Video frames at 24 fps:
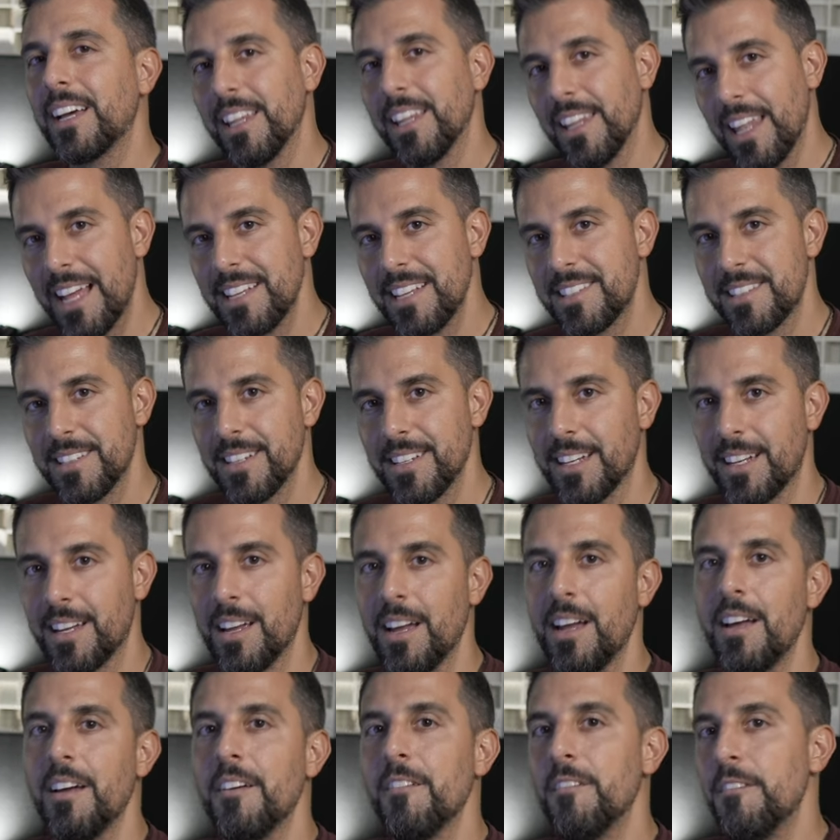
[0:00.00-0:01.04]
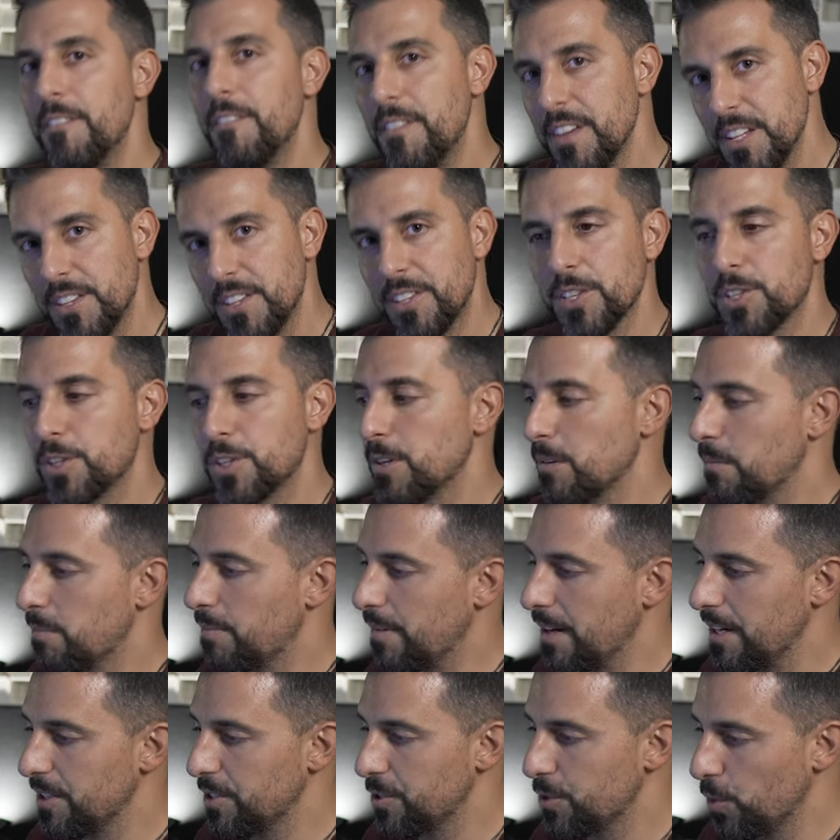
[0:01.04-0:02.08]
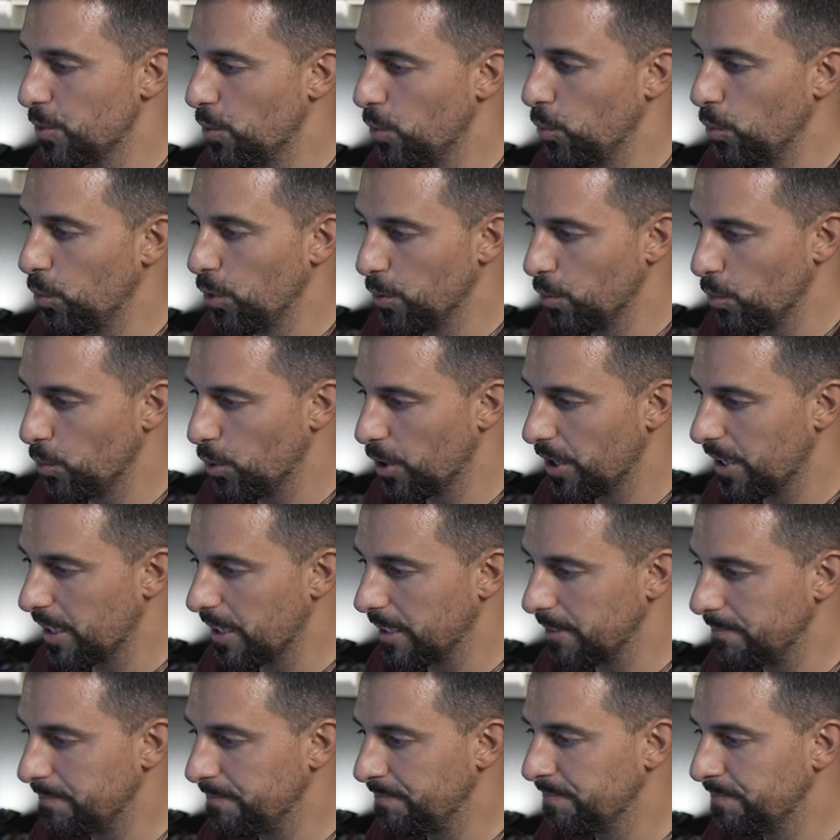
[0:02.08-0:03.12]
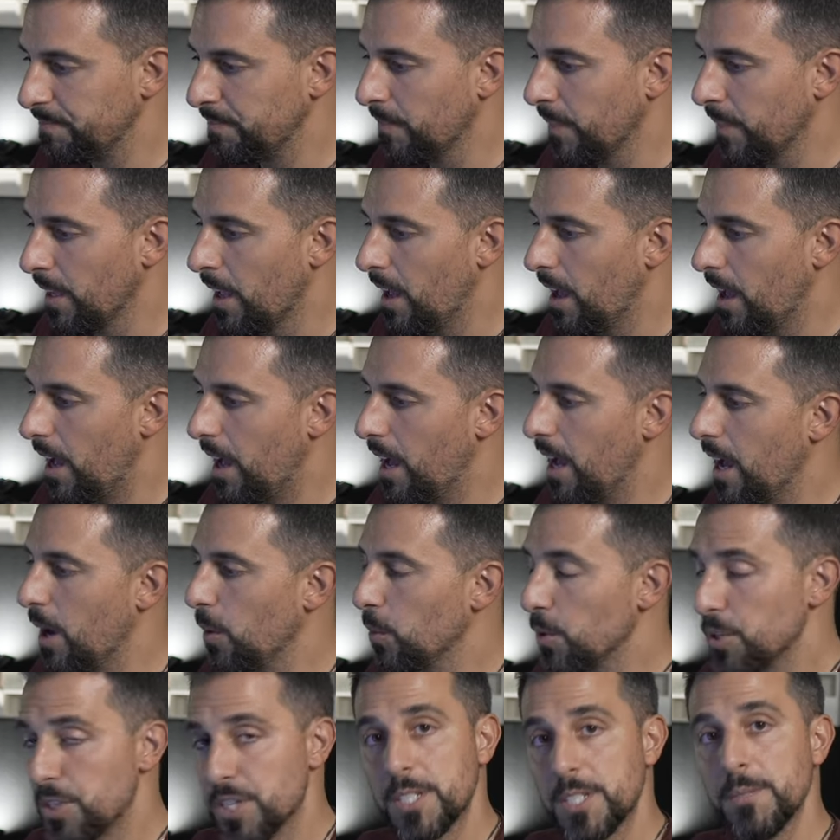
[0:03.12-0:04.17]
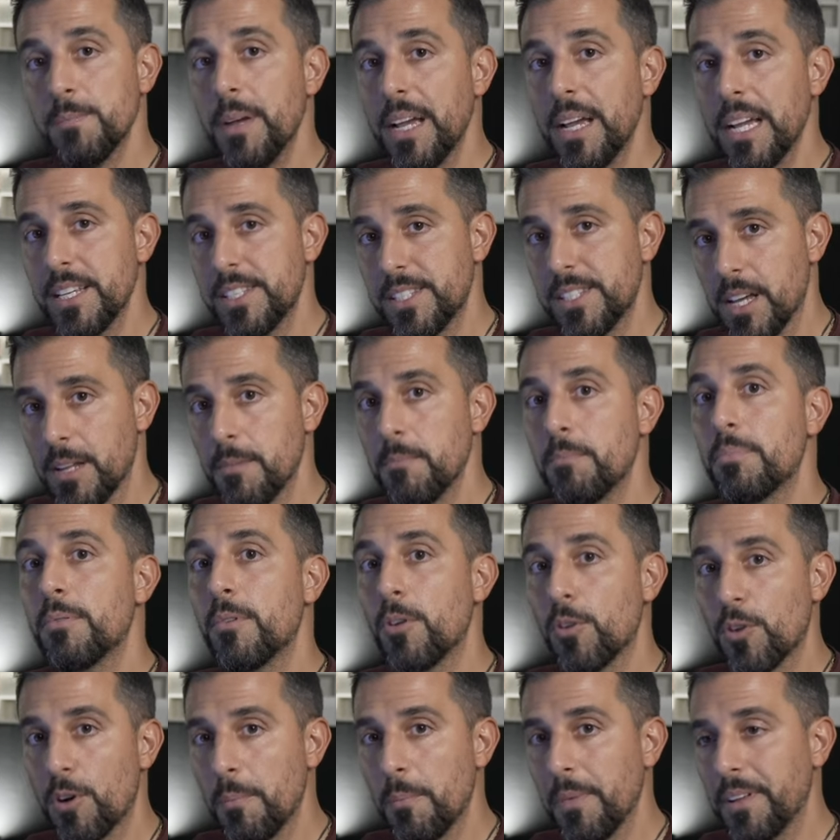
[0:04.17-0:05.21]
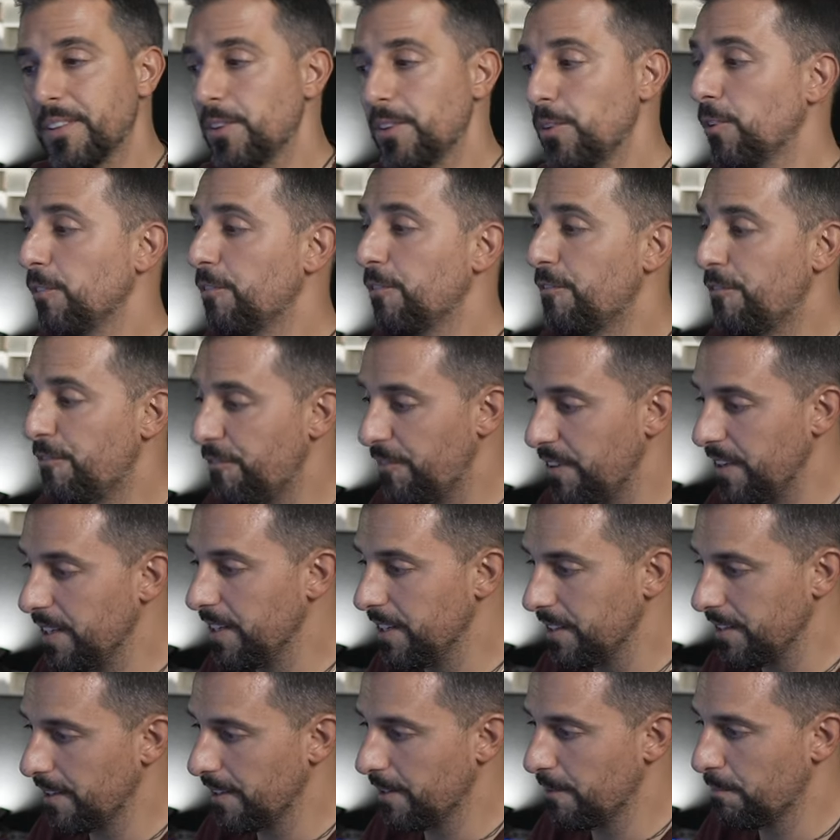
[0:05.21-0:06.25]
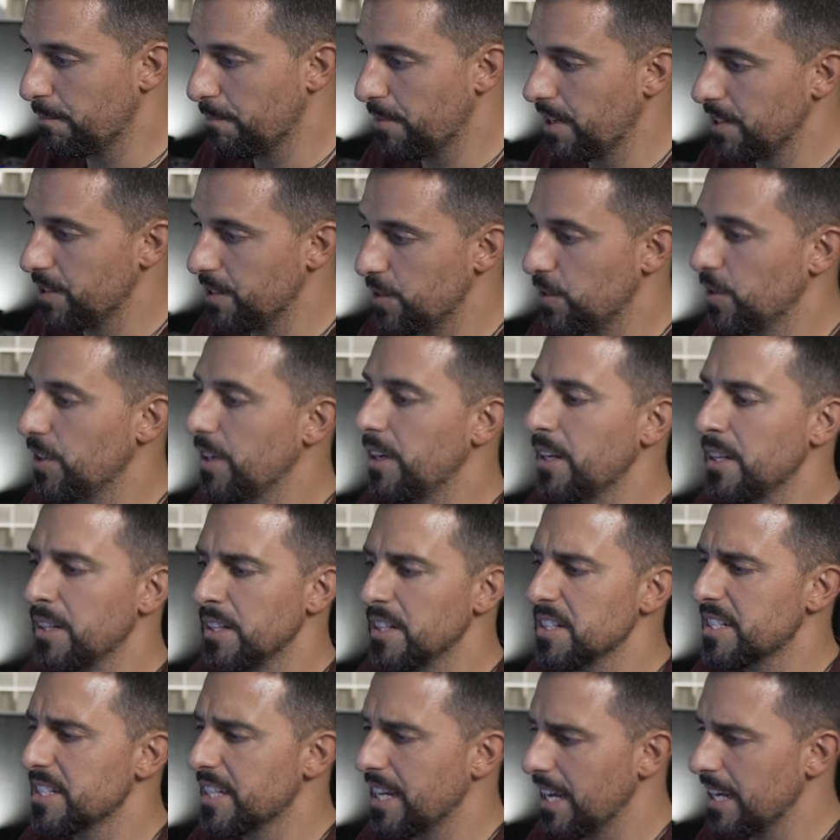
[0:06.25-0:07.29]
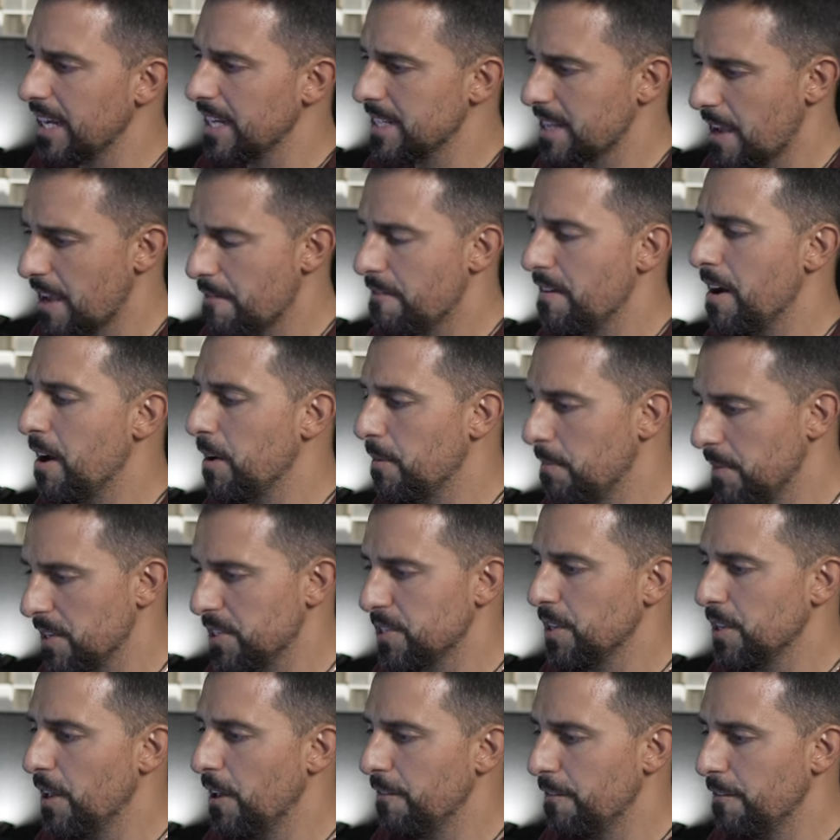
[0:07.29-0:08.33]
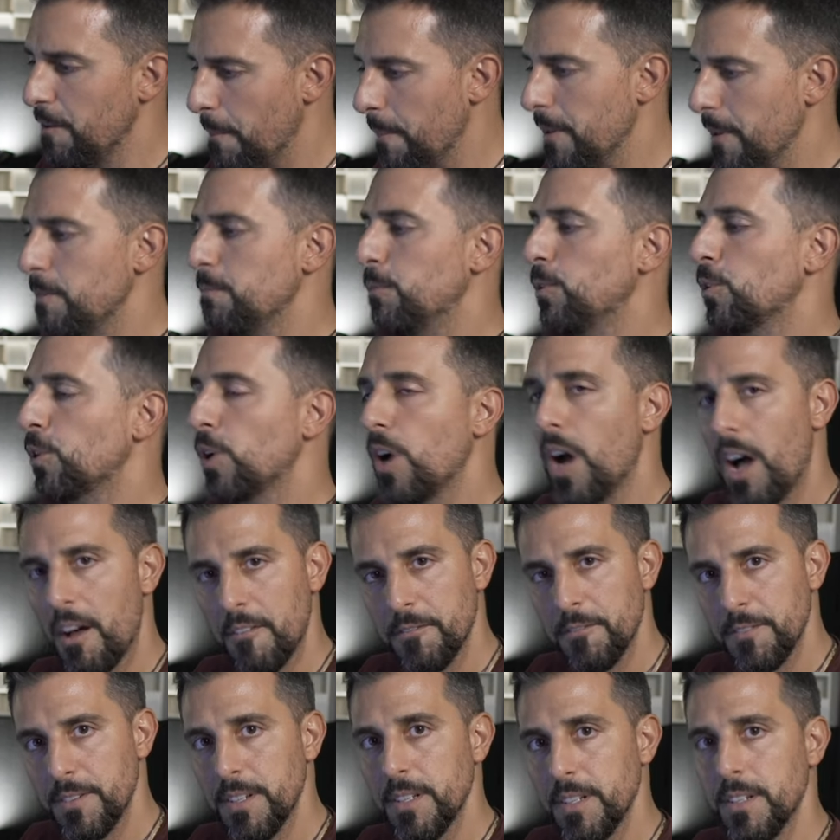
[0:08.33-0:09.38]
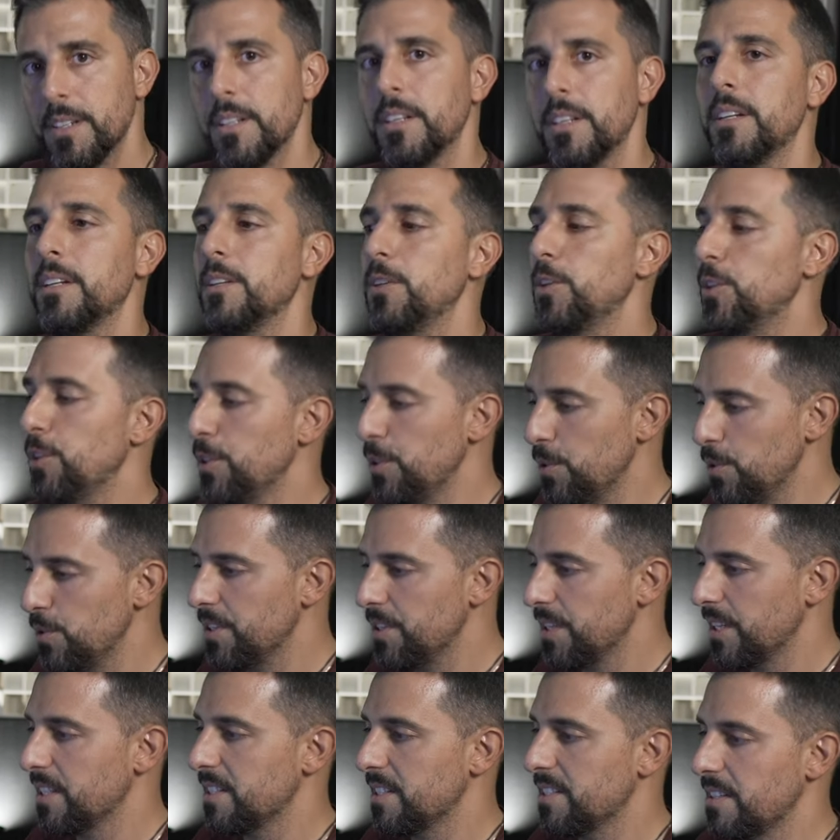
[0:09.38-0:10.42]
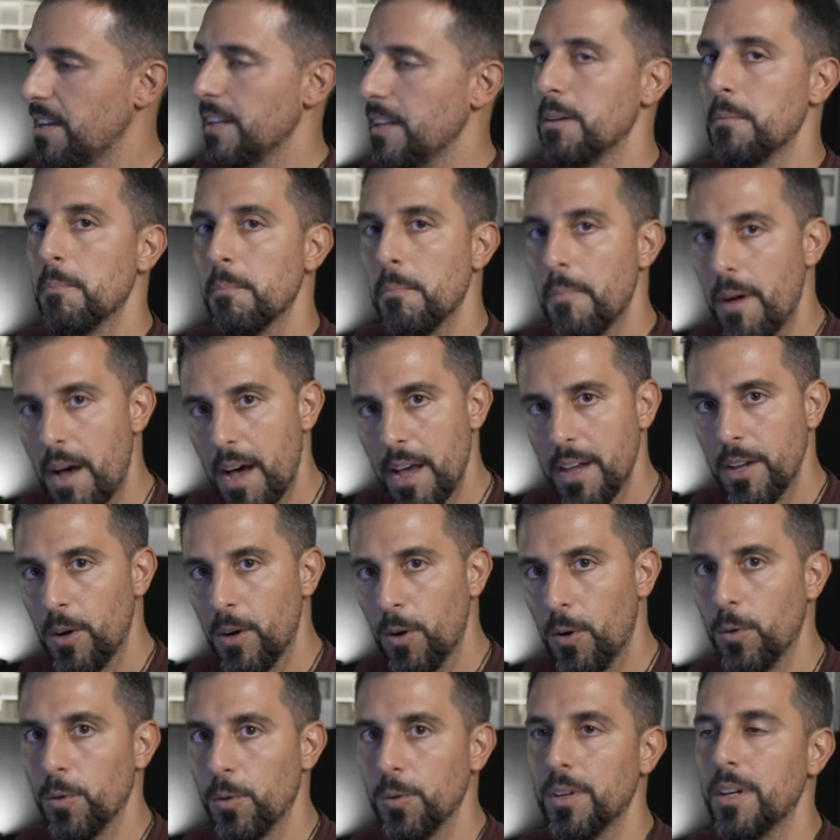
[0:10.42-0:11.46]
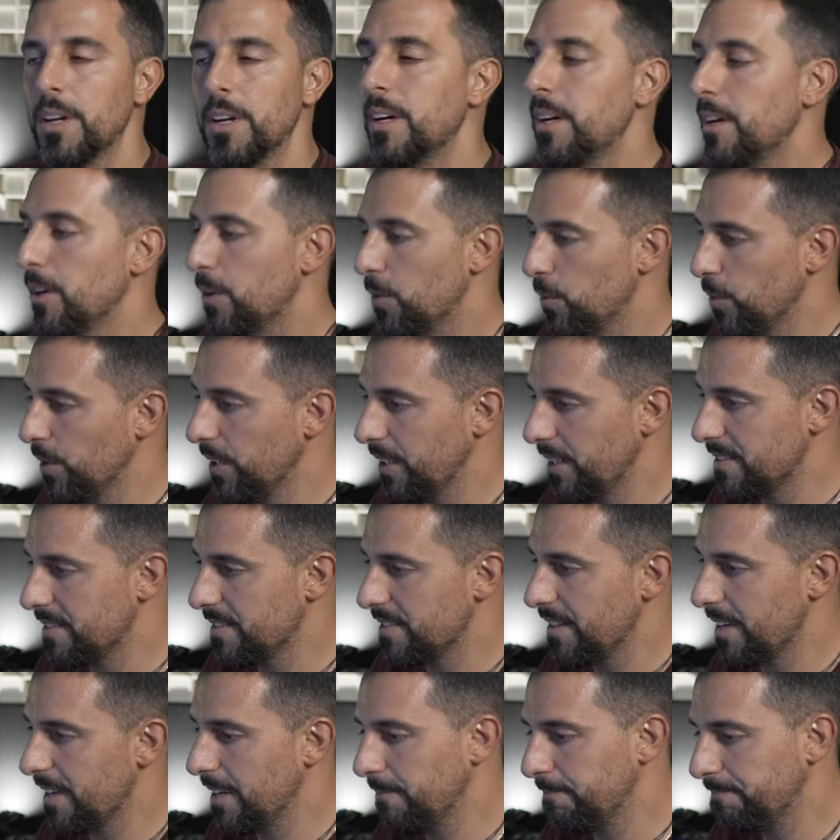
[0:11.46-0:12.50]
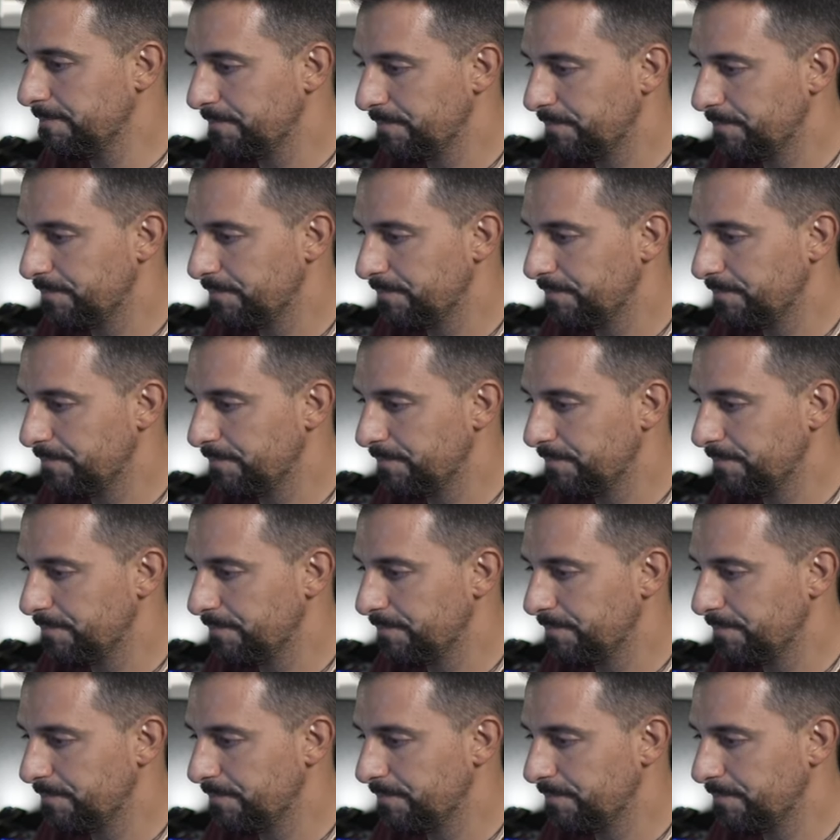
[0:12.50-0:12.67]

classic vintage compressor would work, uh, which is based on program material feeding the compressor. In this case, I found myself a bit more confident in using and setting my own release time.